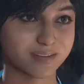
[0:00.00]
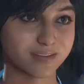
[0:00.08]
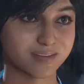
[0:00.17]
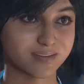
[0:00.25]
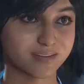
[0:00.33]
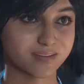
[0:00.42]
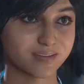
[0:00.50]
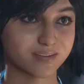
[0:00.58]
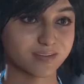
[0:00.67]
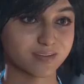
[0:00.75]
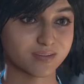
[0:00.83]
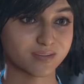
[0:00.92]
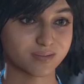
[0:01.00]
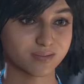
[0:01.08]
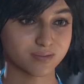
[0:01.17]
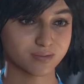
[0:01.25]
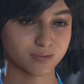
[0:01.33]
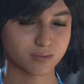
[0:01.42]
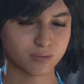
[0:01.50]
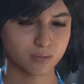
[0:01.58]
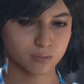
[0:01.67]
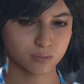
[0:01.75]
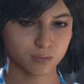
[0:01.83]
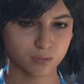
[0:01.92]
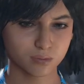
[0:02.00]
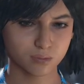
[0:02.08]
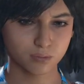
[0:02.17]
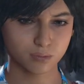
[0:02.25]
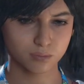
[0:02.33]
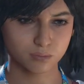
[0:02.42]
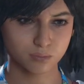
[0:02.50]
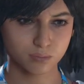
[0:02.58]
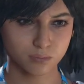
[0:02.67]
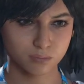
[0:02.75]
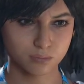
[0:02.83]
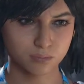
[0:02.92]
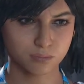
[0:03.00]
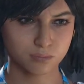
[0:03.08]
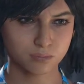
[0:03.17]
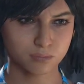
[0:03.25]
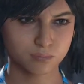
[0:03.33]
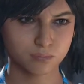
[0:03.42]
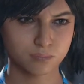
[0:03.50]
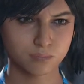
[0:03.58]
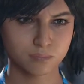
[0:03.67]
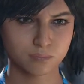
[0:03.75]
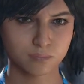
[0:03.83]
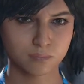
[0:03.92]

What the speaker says: Nobody speaks.